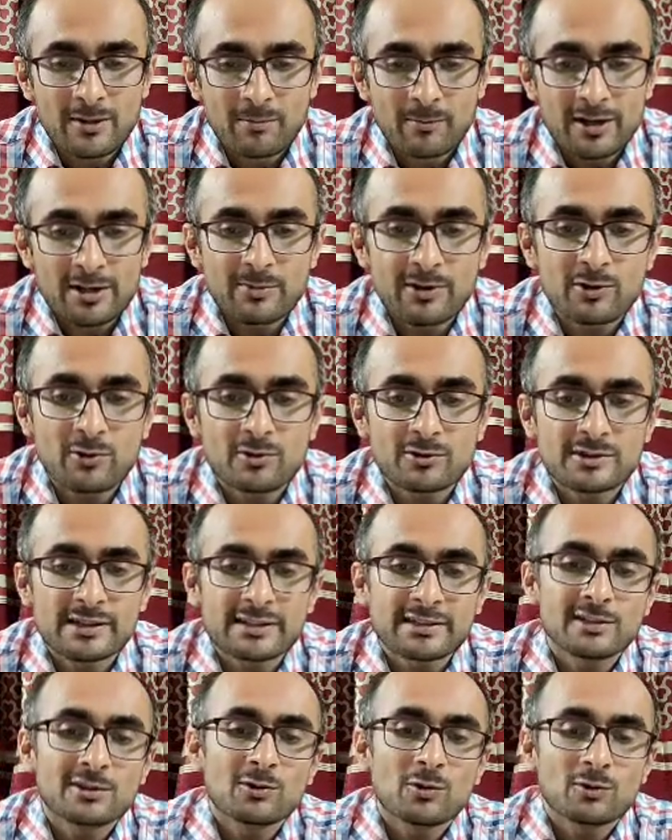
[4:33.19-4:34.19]
But because
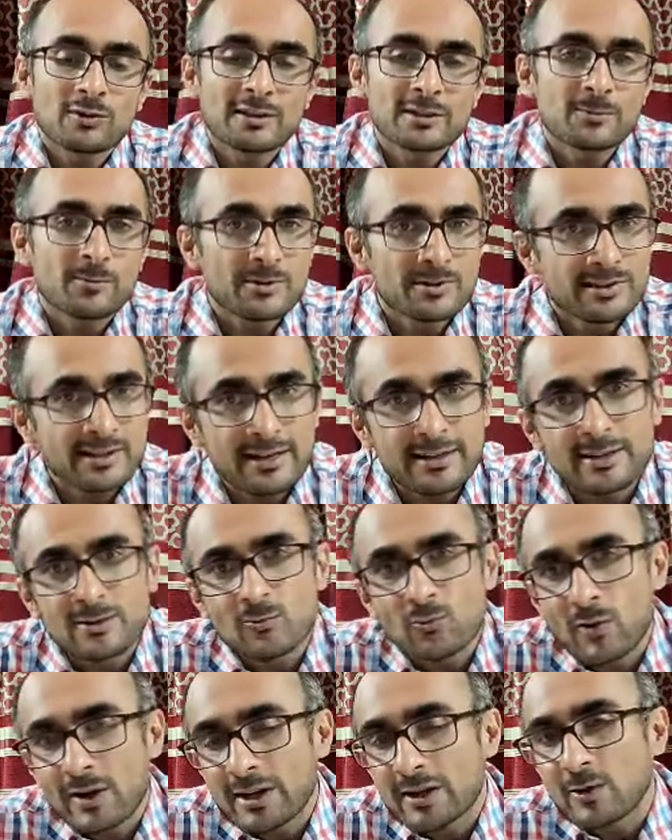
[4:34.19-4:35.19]
acetone is present
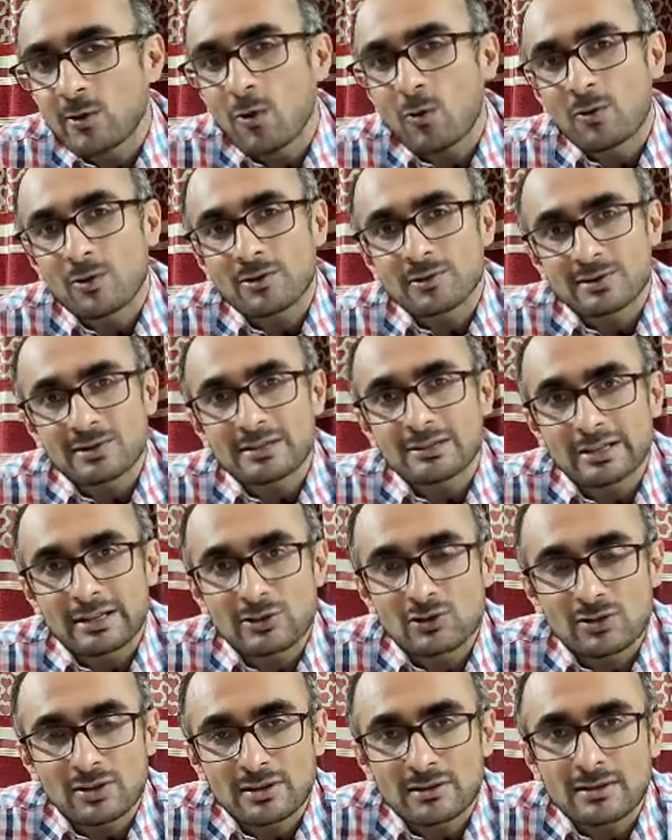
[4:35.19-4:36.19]
in very low
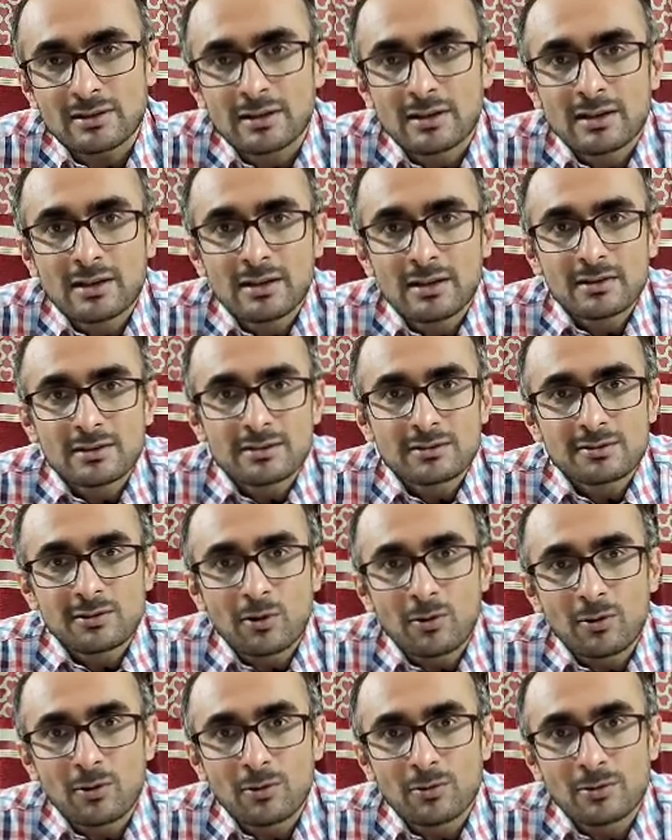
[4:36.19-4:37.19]
concentration,
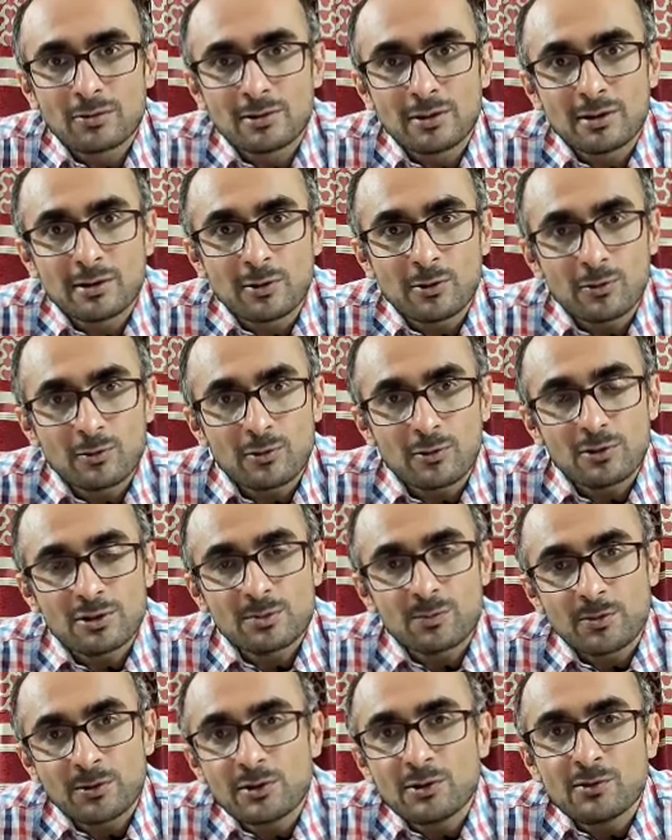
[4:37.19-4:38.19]
so the
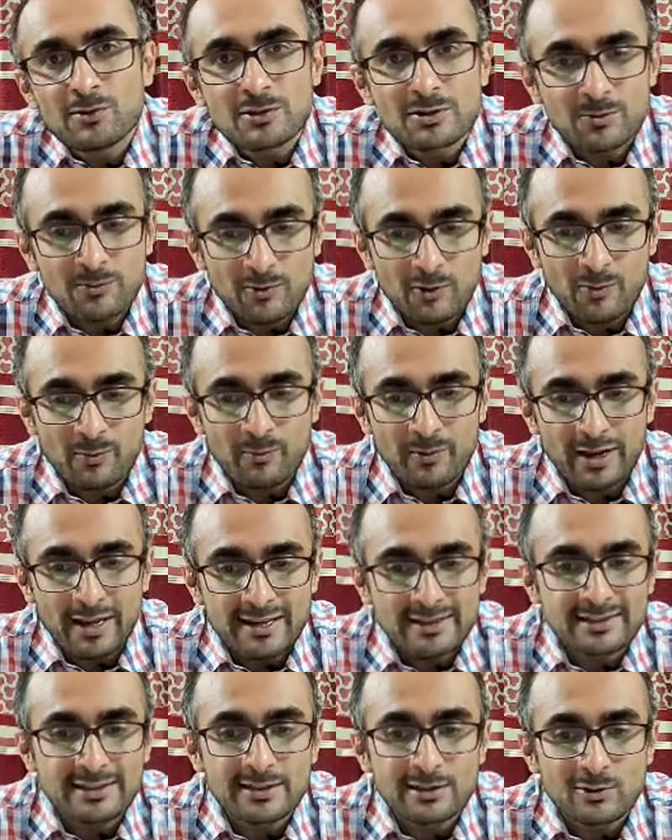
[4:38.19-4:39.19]
glucose produced from
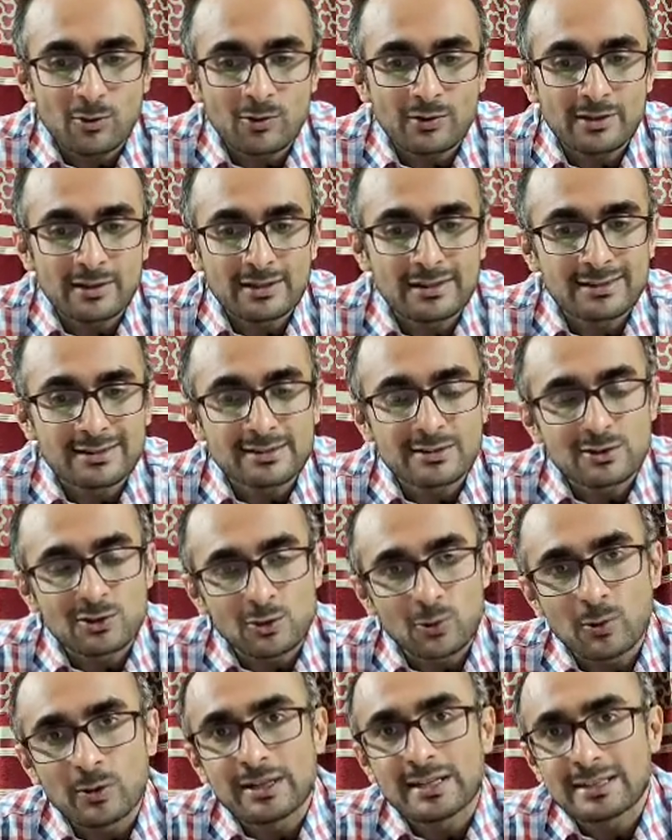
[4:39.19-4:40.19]
acetone is
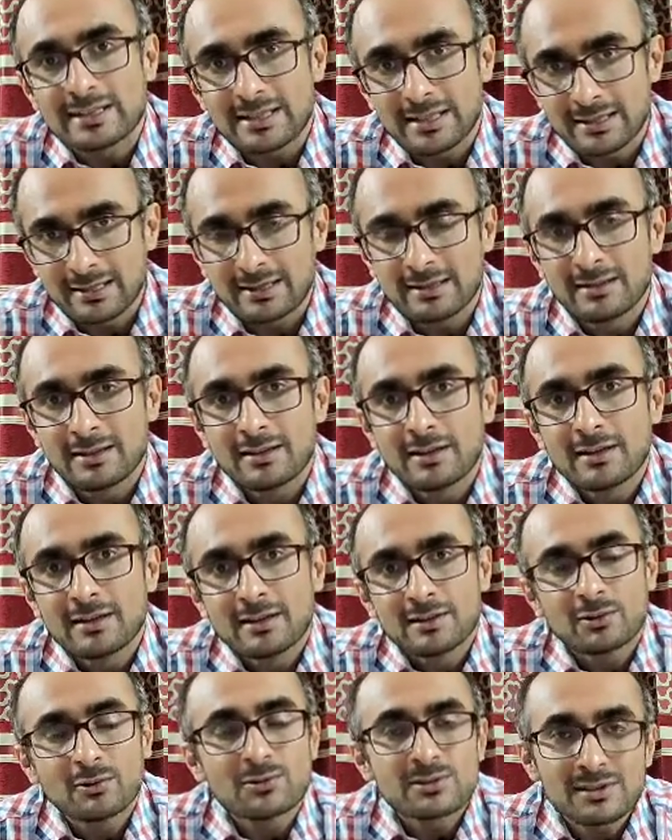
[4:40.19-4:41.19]
too little
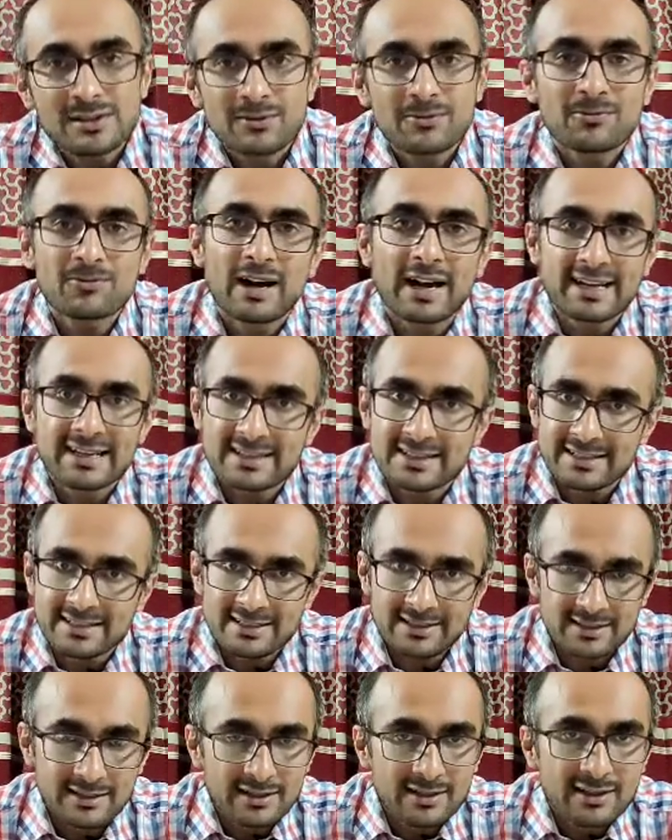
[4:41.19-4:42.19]
to
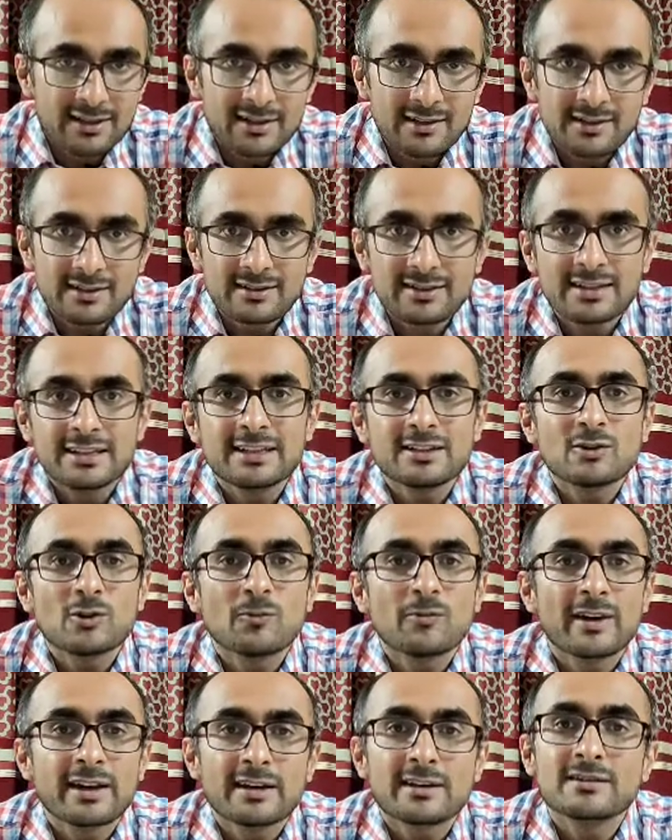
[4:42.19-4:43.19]
suffice need
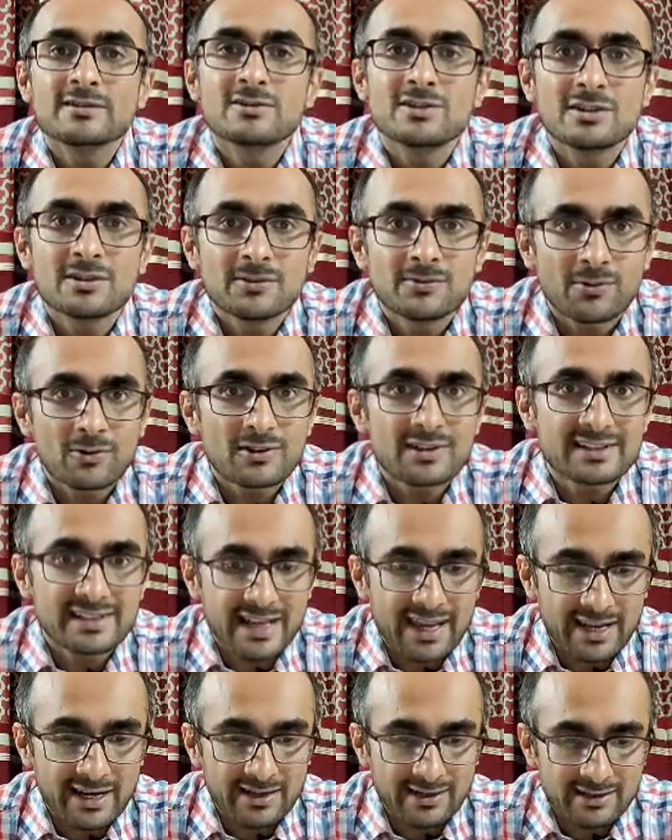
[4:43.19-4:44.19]
of energy for a
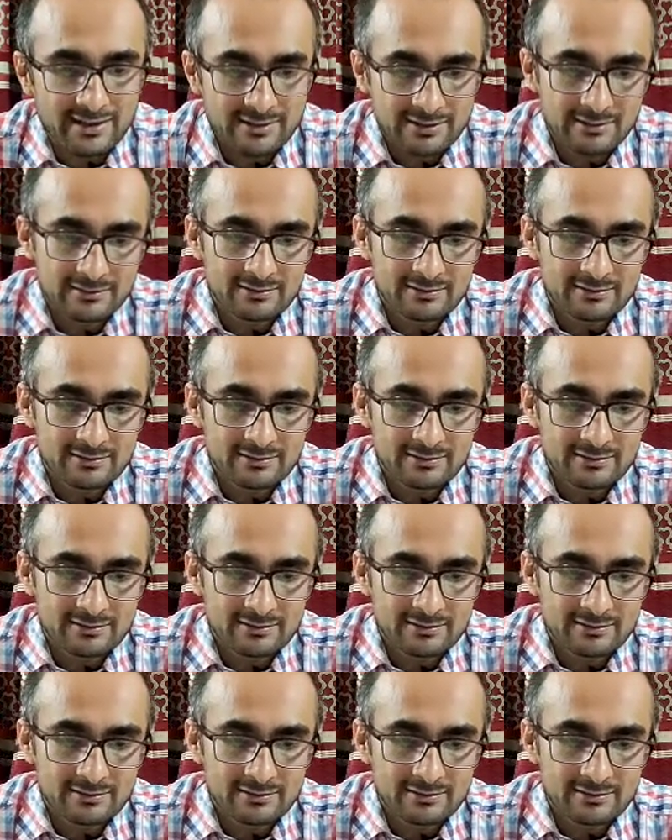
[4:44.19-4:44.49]
cell.